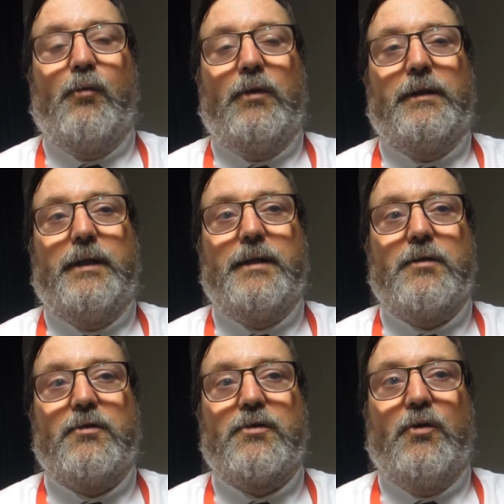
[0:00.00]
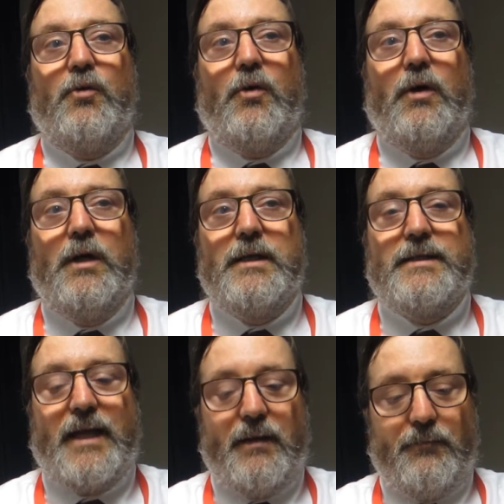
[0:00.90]
I will teach also
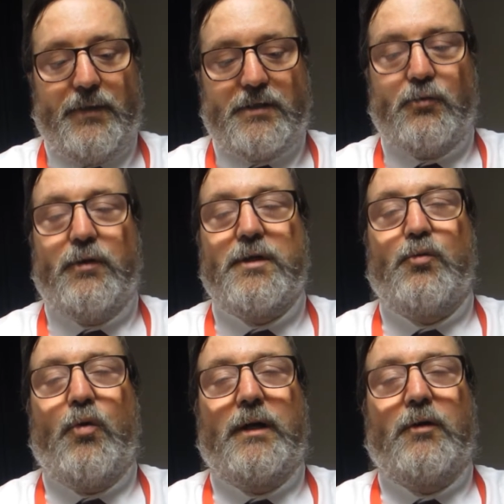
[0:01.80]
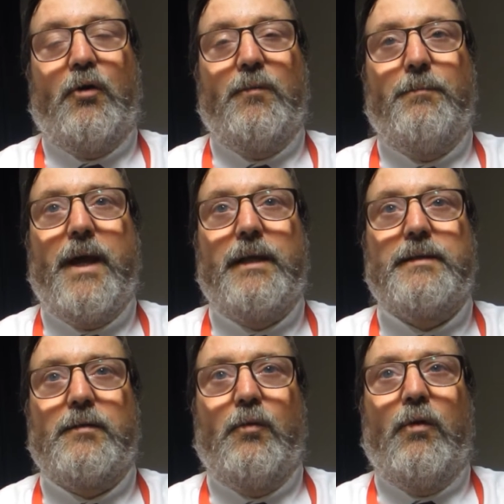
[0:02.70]
some students who are called
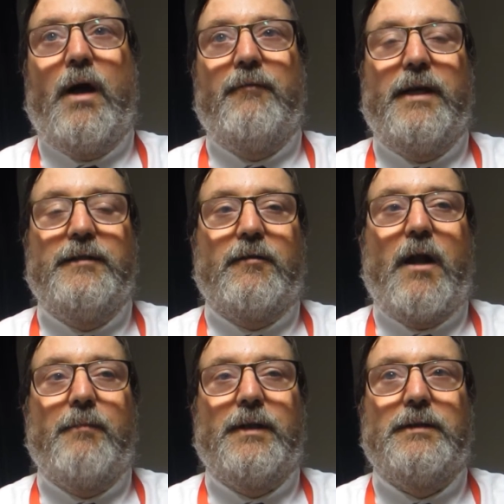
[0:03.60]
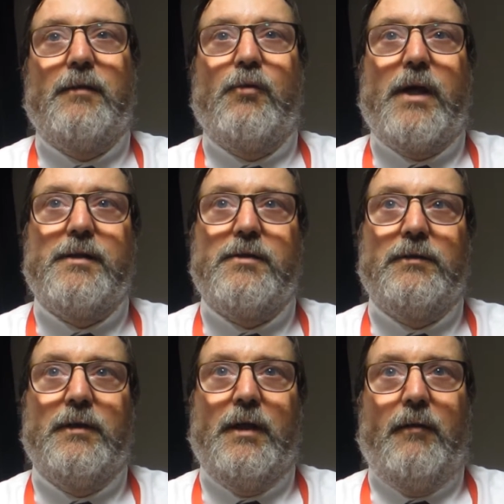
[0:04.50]
METs, who have interrupted
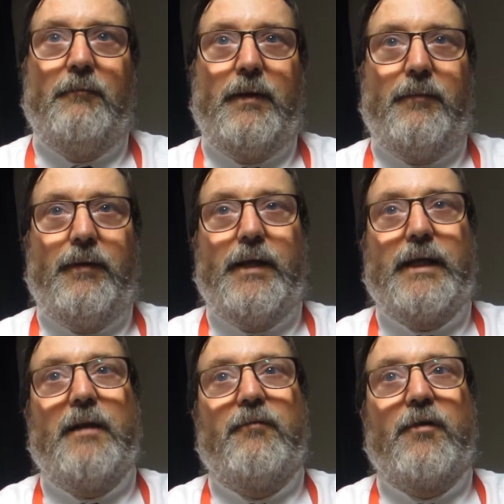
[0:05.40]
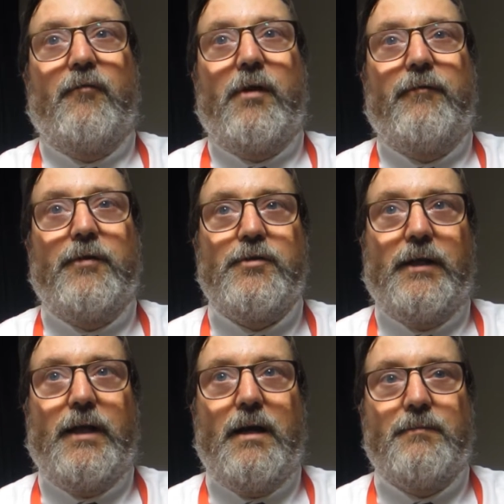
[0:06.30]
education. Maybe they came from
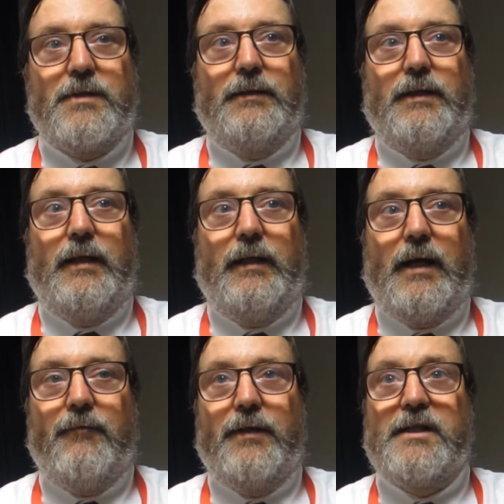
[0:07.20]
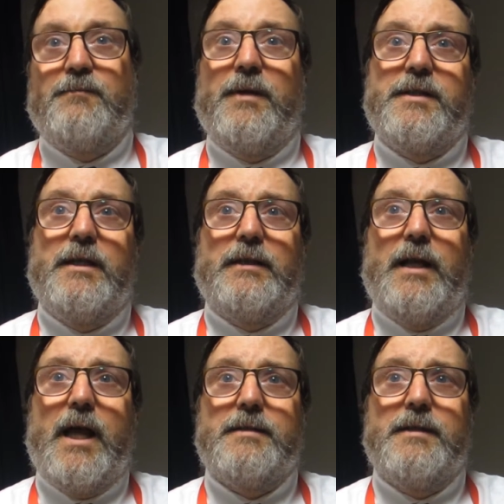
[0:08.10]
refugee camps and they have a special
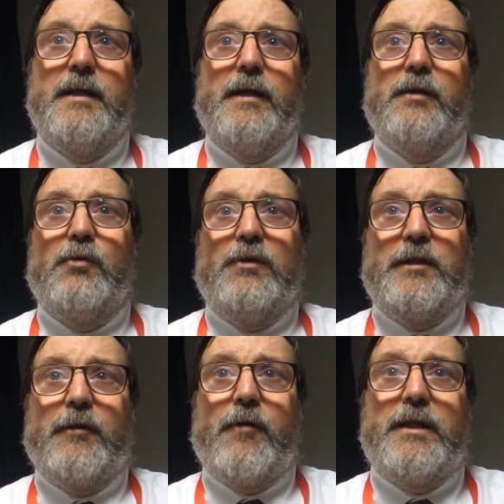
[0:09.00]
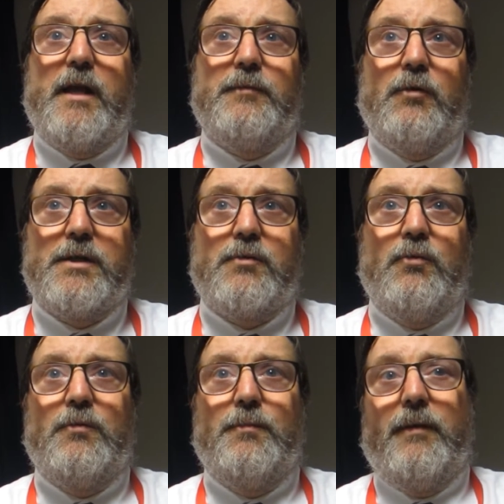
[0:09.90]
class to integrate them to the
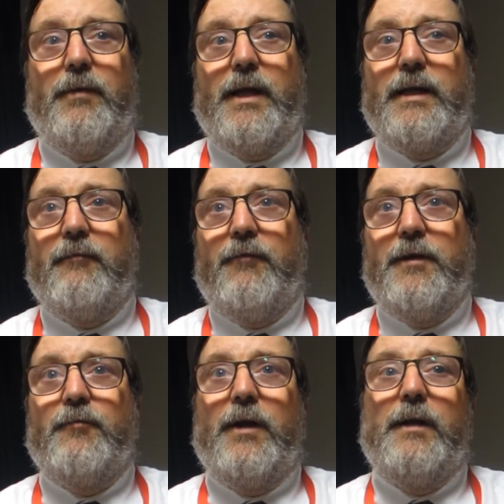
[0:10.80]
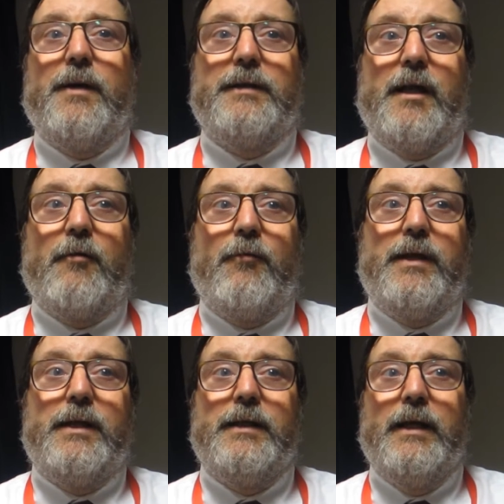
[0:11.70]
school. Maybe they are in 5th grade, but they are
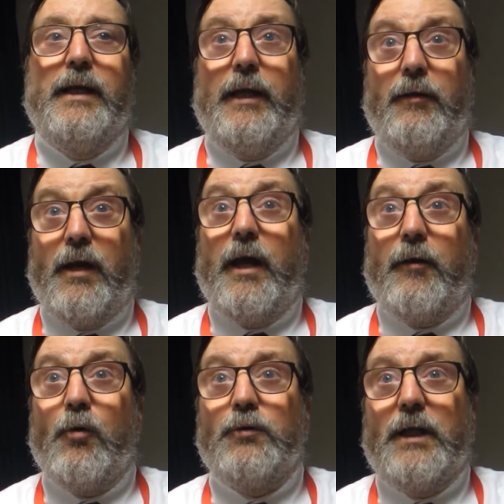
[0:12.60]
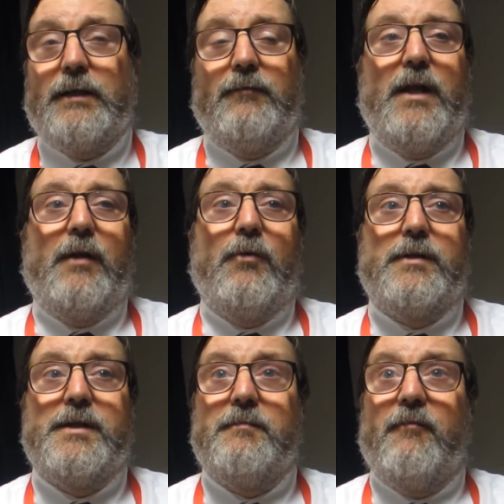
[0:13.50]
reading in her own native language
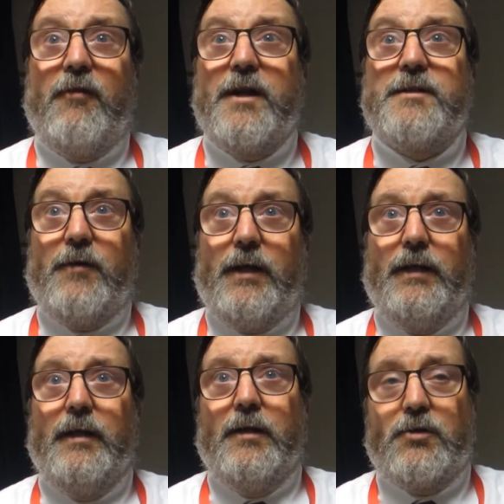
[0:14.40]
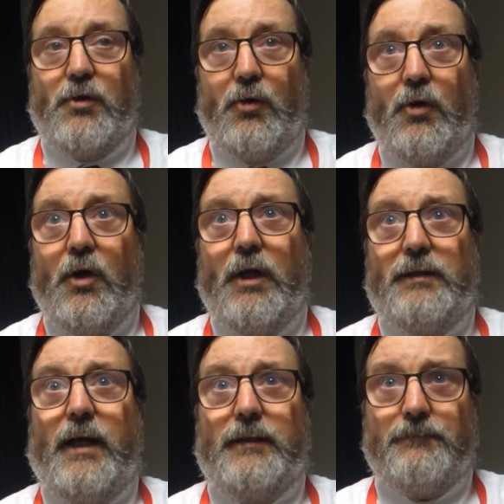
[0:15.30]
in 1st grade. So
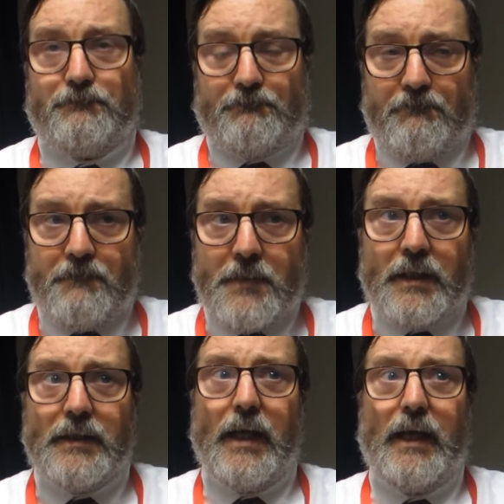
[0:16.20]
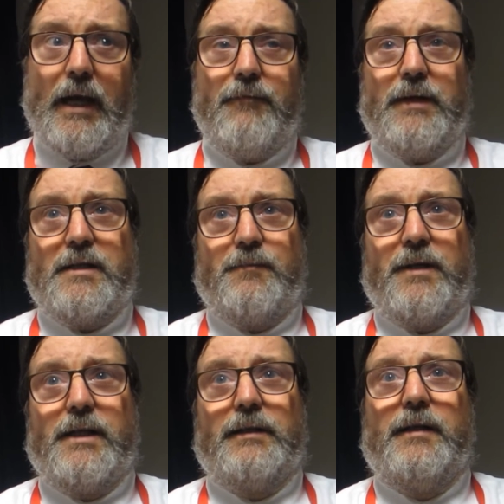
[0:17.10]
that they have a
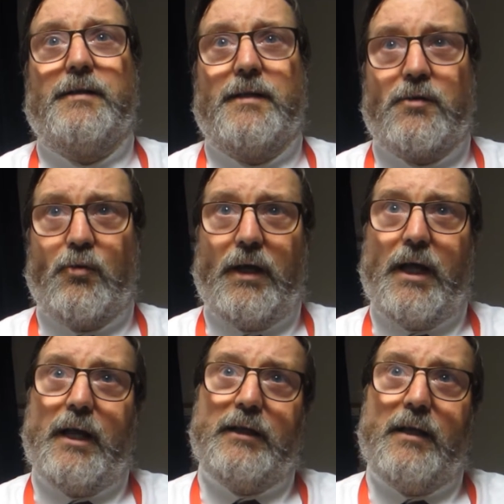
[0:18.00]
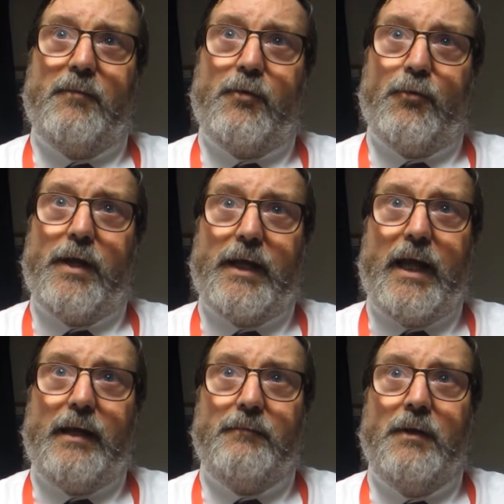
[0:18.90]
special teacher, so I help them through the
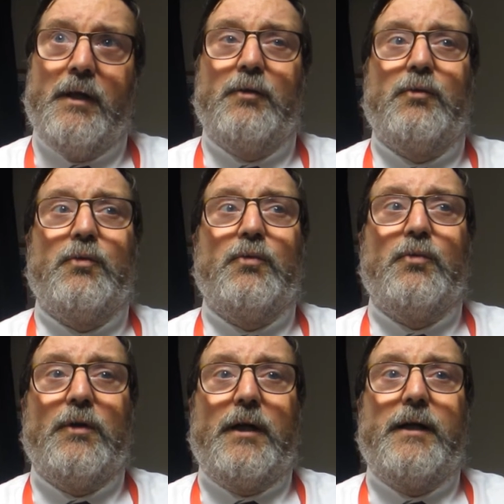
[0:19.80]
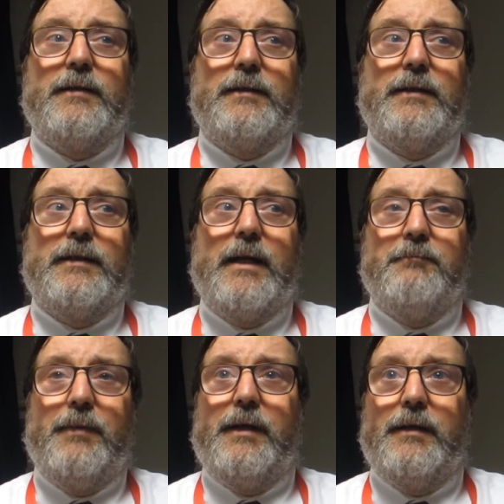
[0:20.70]
game to learn that they
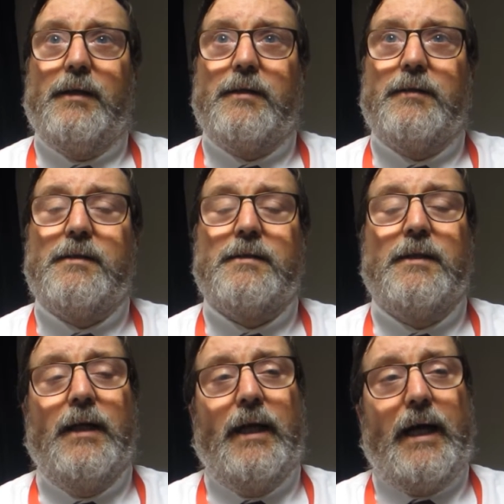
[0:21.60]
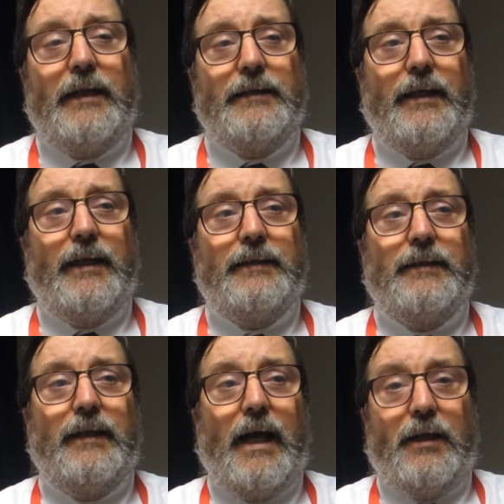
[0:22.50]
can be learners. And
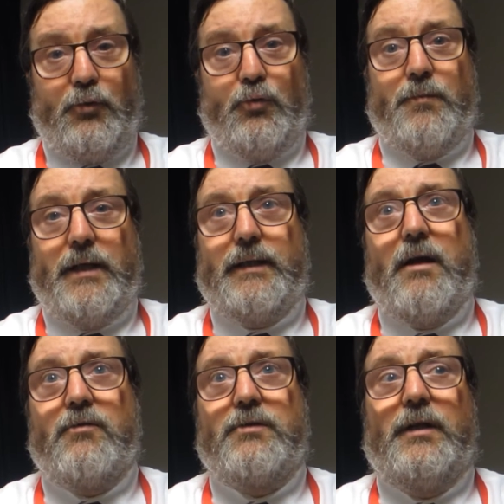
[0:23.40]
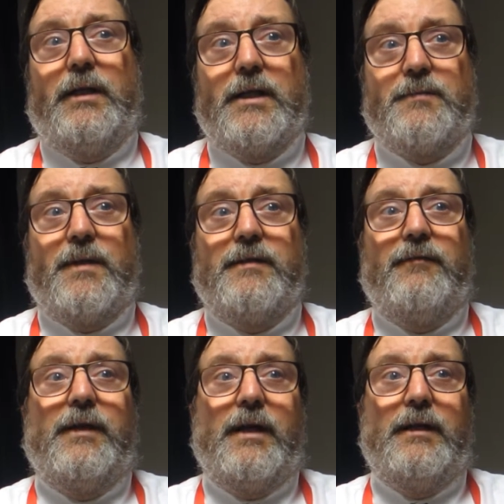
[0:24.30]
then I do my counseling
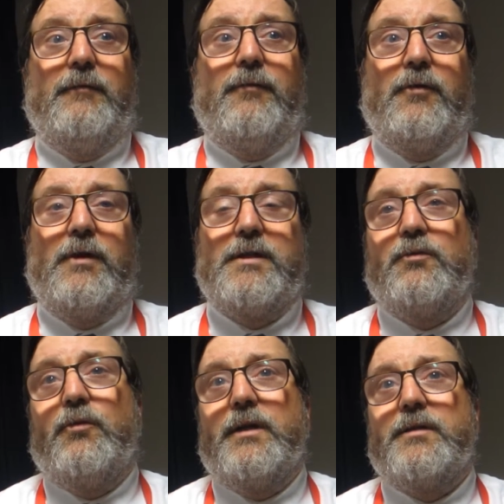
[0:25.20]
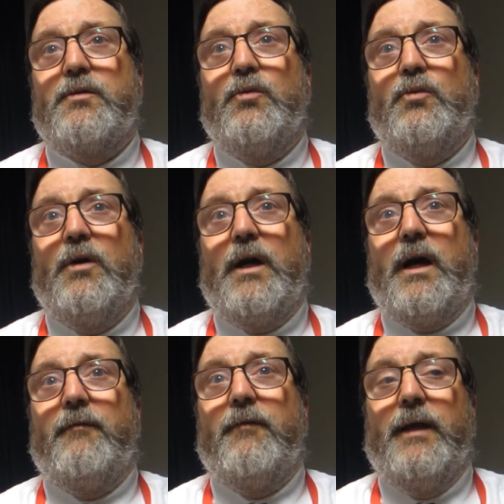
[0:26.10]
specifically for the students who
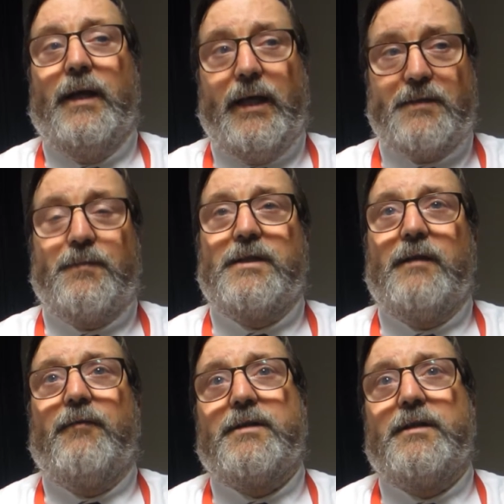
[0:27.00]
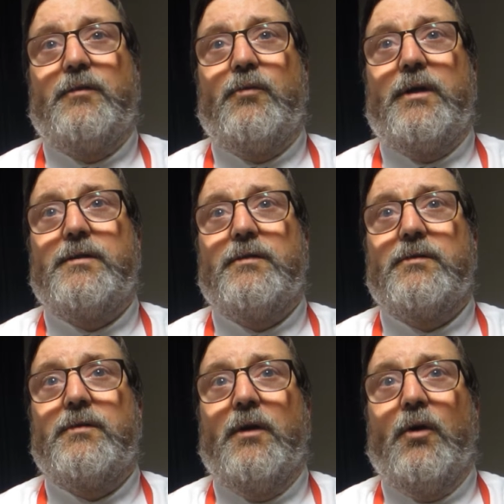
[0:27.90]
have specific
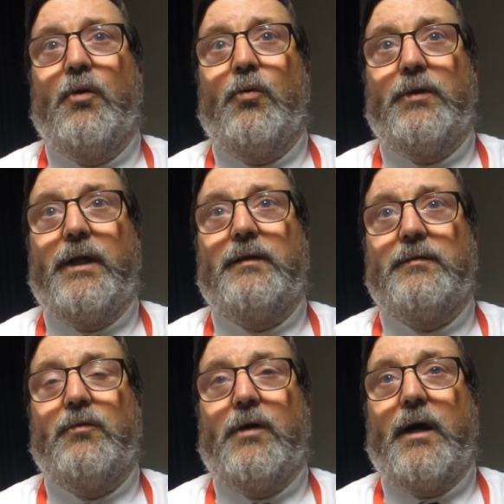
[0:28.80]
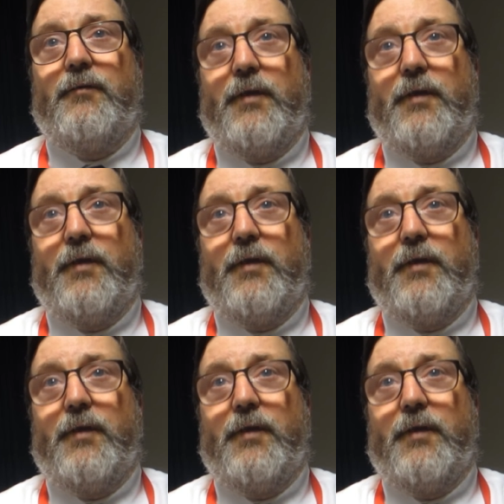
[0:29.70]
situations who need to have.